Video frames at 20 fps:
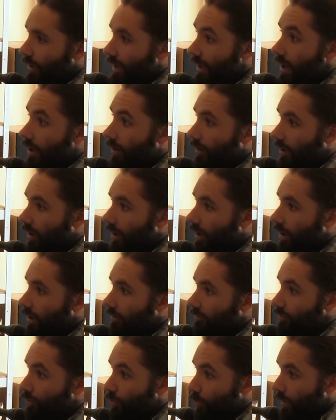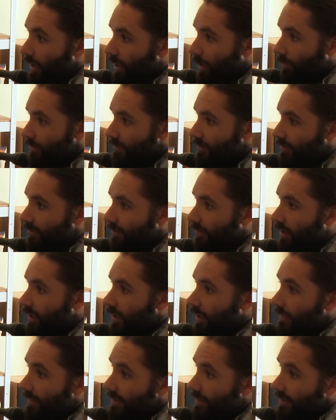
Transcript: an hour and a half two hours yeah.